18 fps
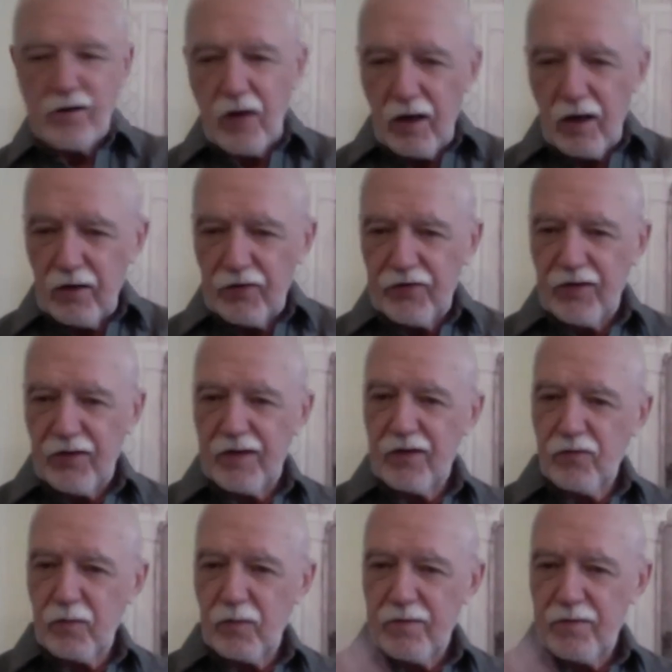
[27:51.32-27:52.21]
to
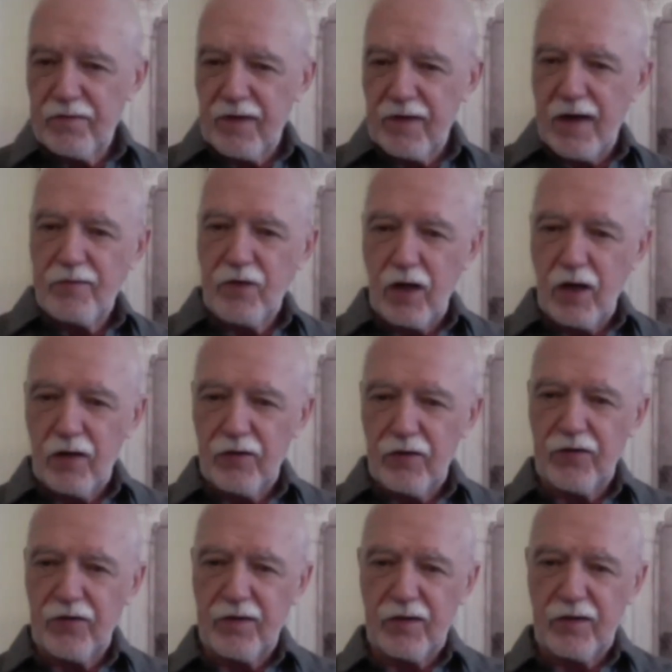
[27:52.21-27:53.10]
this one, $5
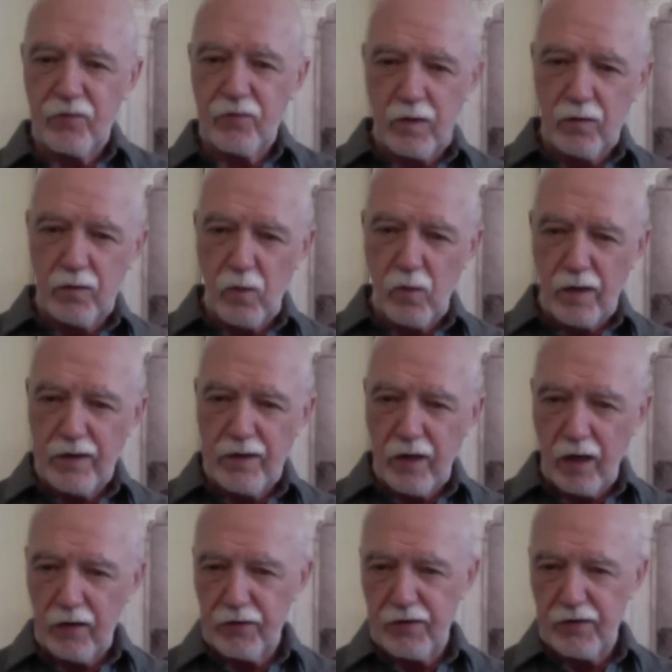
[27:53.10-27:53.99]
to this one,
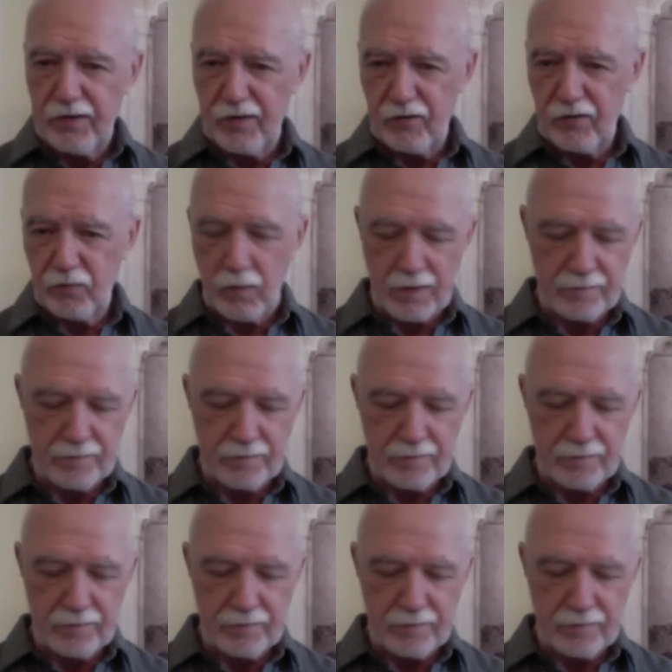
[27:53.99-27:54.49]
$1 to this one.